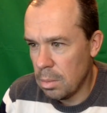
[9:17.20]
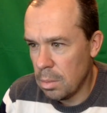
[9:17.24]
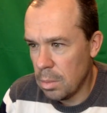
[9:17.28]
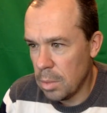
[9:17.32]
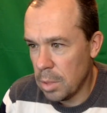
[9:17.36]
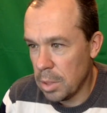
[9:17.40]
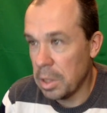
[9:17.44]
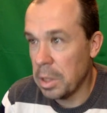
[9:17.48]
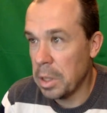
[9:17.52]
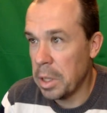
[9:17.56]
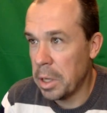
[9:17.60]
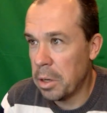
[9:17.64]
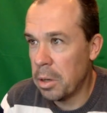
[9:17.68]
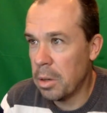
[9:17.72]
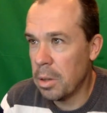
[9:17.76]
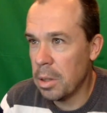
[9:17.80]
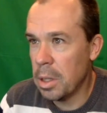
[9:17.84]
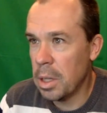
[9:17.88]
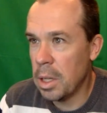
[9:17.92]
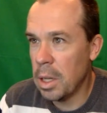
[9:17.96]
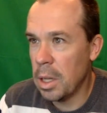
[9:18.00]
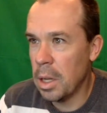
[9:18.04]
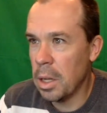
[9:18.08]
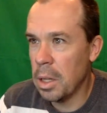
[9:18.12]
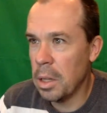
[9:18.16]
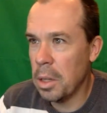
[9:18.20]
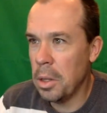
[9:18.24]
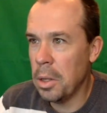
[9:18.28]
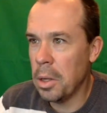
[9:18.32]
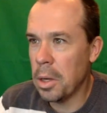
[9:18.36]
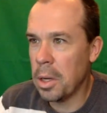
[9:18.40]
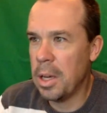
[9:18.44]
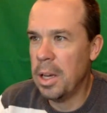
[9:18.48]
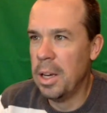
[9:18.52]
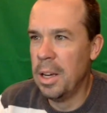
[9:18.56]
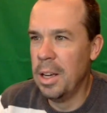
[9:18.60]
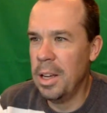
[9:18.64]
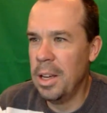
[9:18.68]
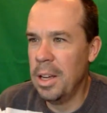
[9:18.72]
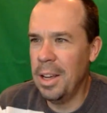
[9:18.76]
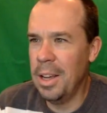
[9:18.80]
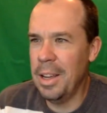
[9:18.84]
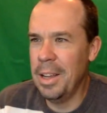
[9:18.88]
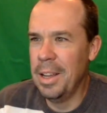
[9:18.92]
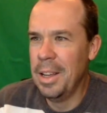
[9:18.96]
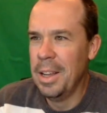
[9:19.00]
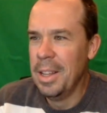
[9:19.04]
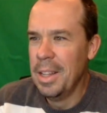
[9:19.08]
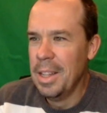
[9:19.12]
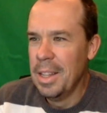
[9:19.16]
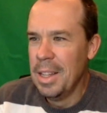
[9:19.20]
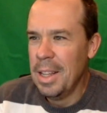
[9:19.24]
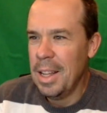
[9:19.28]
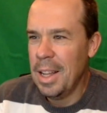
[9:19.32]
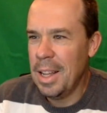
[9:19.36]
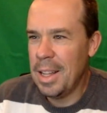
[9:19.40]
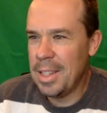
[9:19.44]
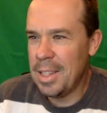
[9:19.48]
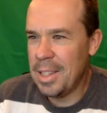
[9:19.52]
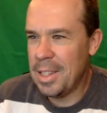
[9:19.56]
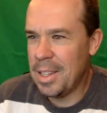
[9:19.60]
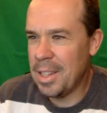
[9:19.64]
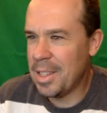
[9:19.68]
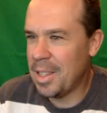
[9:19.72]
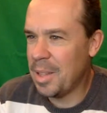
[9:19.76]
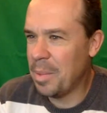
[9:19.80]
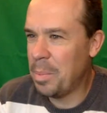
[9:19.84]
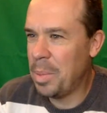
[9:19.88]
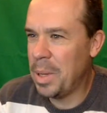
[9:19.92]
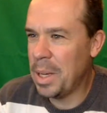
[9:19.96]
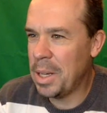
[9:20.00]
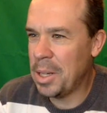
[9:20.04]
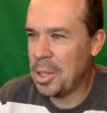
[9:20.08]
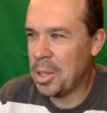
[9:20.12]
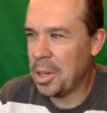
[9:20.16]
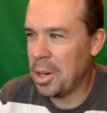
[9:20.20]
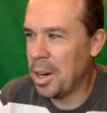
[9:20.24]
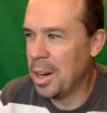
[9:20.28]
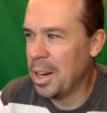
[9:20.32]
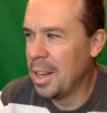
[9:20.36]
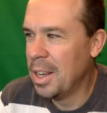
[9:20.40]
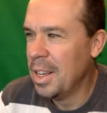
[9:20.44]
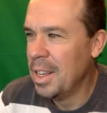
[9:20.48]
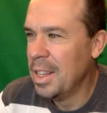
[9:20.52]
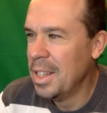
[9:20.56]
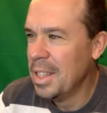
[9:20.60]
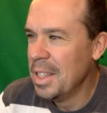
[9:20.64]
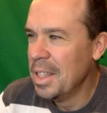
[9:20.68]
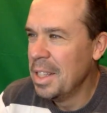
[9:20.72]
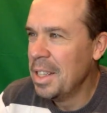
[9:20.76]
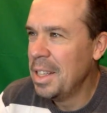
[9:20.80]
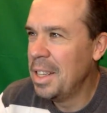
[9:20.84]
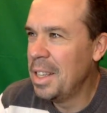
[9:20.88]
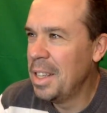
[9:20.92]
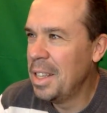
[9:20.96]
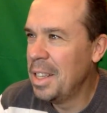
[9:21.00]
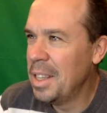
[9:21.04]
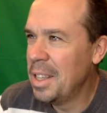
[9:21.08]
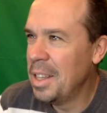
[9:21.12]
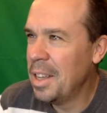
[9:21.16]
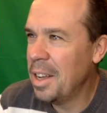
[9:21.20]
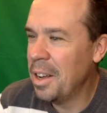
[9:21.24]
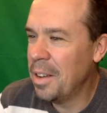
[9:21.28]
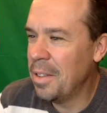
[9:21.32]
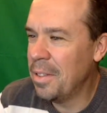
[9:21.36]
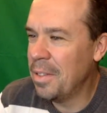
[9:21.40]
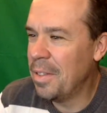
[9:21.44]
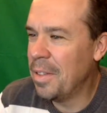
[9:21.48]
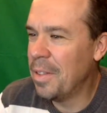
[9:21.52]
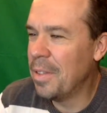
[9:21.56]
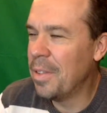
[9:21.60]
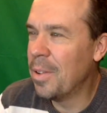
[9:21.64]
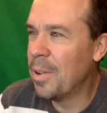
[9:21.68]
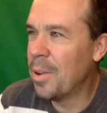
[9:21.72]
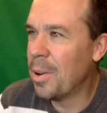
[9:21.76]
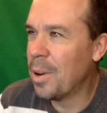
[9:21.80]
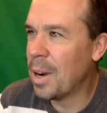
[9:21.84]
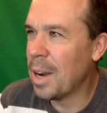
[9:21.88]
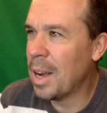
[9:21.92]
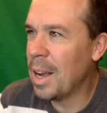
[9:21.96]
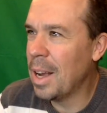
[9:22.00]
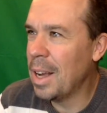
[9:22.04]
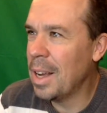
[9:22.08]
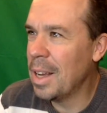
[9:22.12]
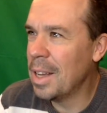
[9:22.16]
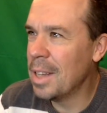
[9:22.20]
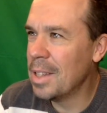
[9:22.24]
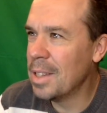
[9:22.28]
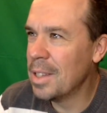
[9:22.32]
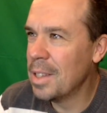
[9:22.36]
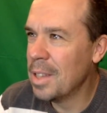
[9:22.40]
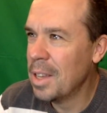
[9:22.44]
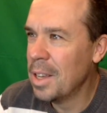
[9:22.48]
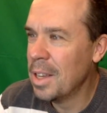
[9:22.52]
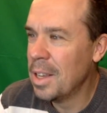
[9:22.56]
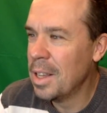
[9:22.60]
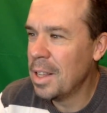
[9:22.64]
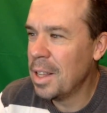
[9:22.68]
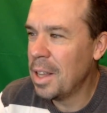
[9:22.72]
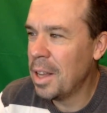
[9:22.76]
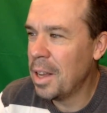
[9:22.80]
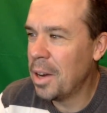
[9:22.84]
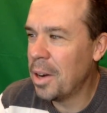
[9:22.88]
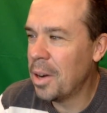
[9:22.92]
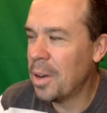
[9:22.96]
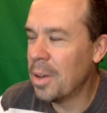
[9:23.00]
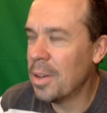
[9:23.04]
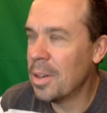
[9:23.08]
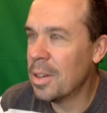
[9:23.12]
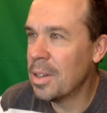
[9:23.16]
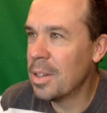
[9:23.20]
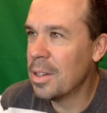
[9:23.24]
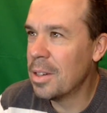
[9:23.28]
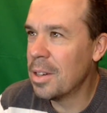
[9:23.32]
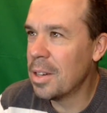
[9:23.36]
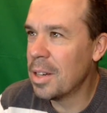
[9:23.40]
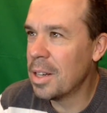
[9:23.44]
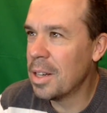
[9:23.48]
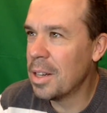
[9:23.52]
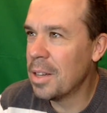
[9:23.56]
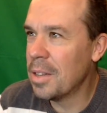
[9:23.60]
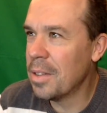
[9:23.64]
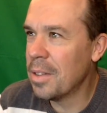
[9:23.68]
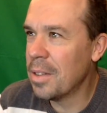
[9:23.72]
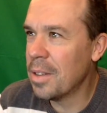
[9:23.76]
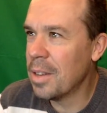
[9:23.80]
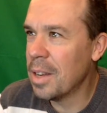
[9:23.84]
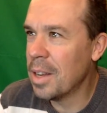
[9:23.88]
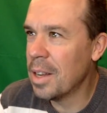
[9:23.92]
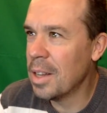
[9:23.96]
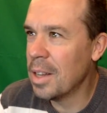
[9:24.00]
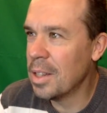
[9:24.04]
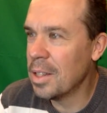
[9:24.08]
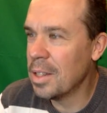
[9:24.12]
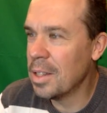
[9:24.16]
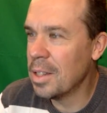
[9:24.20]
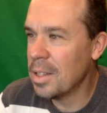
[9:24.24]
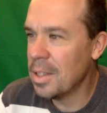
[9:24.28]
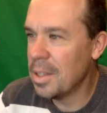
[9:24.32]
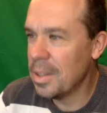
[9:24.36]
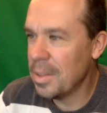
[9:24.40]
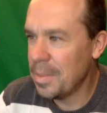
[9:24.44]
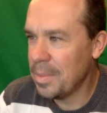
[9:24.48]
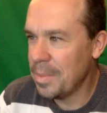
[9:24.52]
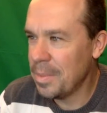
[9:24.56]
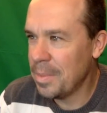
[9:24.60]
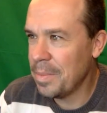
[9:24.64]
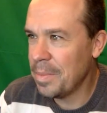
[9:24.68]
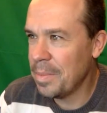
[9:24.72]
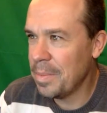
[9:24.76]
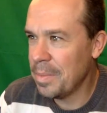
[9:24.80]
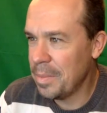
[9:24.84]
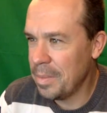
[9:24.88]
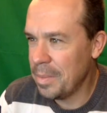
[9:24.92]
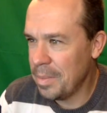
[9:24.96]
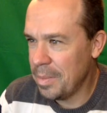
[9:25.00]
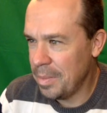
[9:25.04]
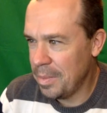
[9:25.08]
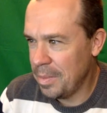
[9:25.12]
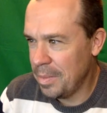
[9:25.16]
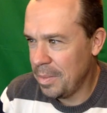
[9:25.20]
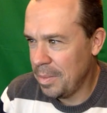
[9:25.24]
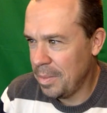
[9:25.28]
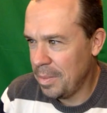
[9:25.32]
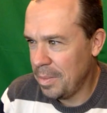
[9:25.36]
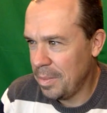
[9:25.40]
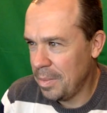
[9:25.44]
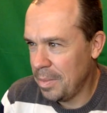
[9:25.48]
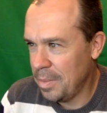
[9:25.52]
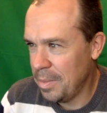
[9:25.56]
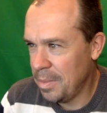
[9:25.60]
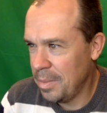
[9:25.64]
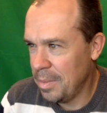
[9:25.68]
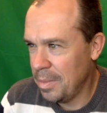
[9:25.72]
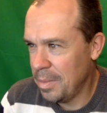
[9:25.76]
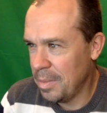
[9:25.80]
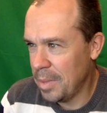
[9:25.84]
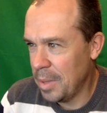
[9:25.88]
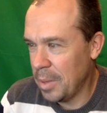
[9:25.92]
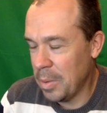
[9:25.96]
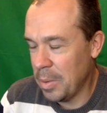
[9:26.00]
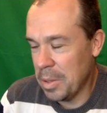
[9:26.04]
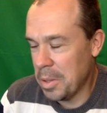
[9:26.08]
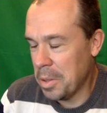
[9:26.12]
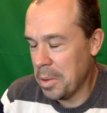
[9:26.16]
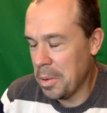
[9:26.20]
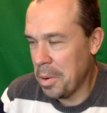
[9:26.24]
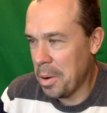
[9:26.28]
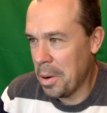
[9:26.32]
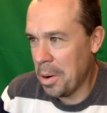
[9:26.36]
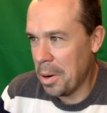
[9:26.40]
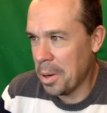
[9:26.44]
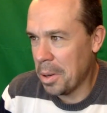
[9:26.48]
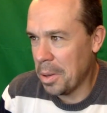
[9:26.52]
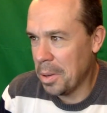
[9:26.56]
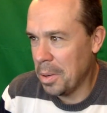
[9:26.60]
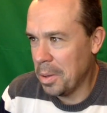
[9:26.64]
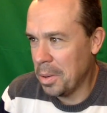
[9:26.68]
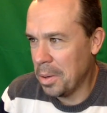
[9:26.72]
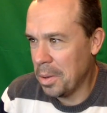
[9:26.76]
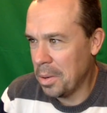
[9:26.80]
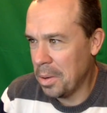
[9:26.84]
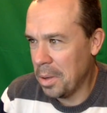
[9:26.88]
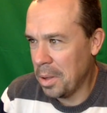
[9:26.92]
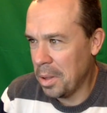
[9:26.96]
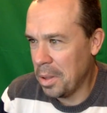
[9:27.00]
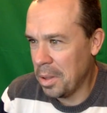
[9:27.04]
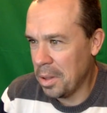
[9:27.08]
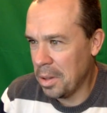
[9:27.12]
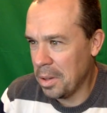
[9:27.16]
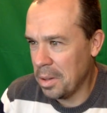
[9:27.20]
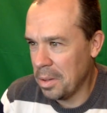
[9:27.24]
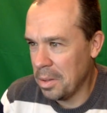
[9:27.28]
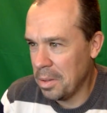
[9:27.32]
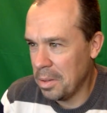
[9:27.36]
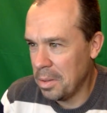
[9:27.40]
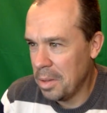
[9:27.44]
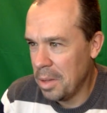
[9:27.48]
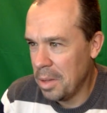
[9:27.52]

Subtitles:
It's literally a look. It's just a picture of the 4 guys that are restricted free agents. There was no article or nothing.